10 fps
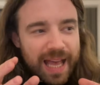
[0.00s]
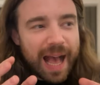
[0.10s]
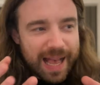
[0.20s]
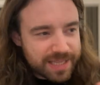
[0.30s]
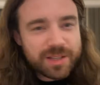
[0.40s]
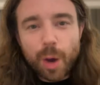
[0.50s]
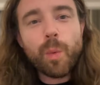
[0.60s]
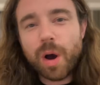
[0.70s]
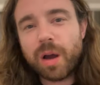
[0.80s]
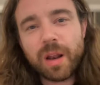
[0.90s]
as a
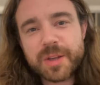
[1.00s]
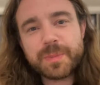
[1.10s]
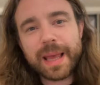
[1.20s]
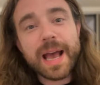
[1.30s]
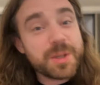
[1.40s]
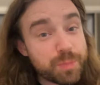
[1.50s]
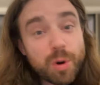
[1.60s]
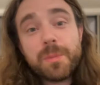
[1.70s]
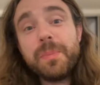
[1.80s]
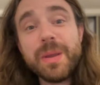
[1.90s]
world-class player, as
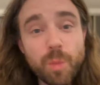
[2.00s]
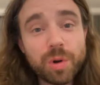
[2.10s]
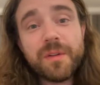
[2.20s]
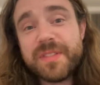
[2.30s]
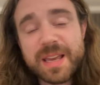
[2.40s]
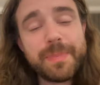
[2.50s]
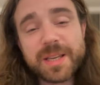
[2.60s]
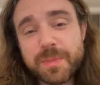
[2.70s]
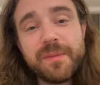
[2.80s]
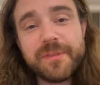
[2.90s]
probably one of the
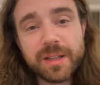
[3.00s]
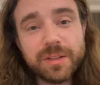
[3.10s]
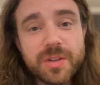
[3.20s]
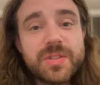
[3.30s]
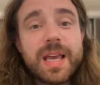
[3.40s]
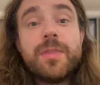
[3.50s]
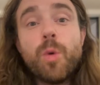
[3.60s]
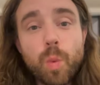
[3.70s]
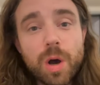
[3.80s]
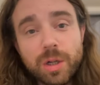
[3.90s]
best midfielders in the
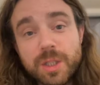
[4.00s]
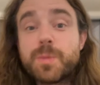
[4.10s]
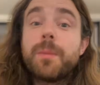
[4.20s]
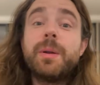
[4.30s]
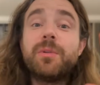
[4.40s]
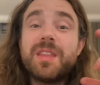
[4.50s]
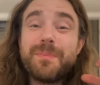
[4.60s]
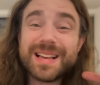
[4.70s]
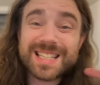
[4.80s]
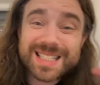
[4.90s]
world, as probably one of the
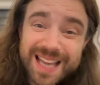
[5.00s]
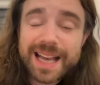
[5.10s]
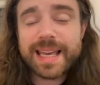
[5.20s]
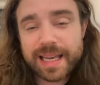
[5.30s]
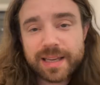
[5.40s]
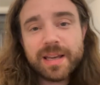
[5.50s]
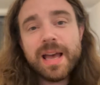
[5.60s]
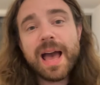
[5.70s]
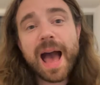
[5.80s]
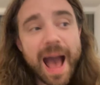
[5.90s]
best attacking
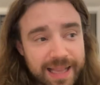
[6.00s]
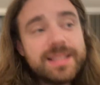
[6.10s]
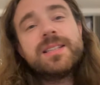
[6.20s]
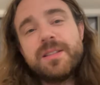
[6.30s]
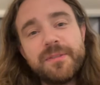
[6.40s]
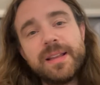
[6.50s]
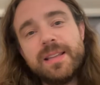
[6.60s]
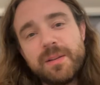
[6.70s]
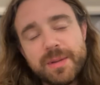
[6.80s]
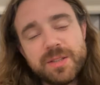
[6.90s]
and
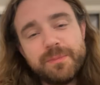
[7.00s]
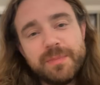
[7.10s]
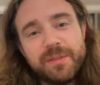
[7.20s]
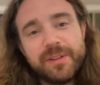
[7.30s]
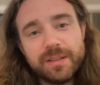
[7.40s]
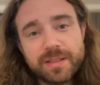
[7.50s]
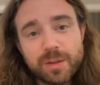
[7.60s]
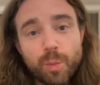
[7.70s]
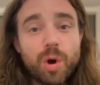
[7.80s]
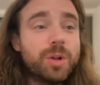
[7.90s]
defending midfielders in the
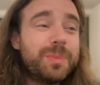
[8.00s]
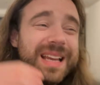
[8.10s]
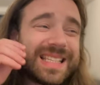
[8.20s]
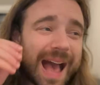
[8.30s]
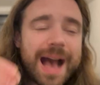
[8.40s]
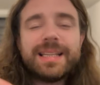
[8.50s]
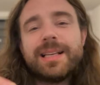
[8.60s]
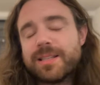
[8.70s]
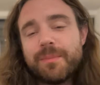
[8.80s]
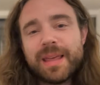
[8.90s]
world, but he's adding
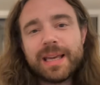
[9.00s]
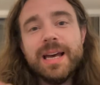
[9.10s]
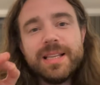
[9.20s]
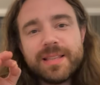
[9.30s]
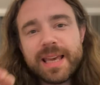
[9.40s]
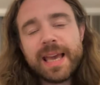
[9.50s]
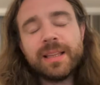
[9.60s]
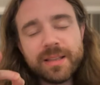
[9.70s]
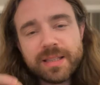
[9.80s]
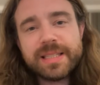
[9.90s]
something to the
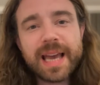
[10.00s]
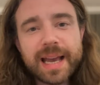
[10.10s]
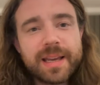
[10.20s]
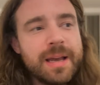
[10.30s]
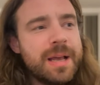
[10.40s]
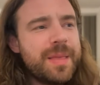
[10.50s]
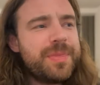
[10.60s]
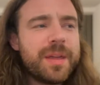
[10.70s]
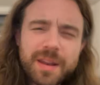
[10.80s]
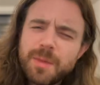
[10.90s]
England attack
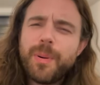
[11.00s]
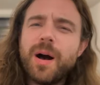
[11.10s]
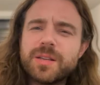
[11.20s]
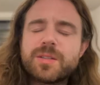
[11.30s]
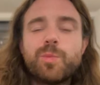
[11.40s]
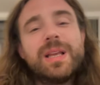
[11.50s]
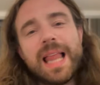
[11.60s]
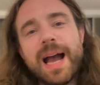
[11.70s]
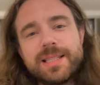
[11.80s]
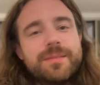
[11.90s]
that in the past we
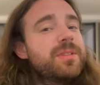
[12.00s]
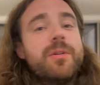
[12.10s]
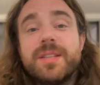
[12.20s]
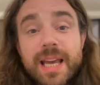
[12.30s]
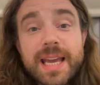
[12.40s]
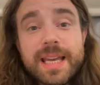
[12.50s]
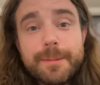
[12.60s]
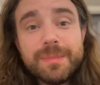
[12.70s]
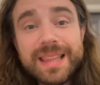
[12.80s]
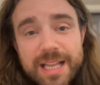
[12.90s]
lacked. There is a
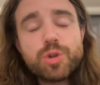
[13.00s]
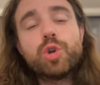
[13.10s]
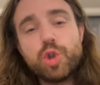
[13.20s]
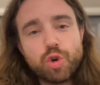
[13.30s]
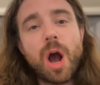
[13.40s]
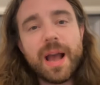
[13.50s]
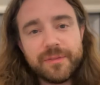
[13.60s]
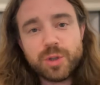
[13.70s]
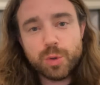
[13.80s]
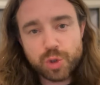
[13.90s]
literal
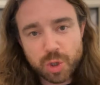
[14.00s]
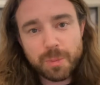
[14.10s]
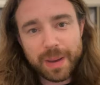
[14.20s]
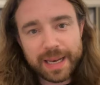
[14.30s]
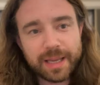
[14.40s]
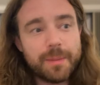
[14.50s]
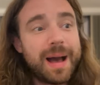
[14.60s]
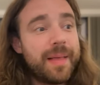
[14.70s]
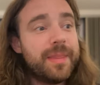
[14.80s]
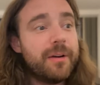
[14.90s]
drive to Jude Bellingham,
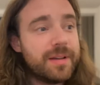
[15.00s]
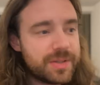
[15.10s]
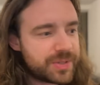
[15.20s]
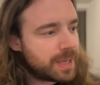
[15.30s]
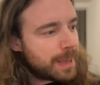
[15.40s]
and there is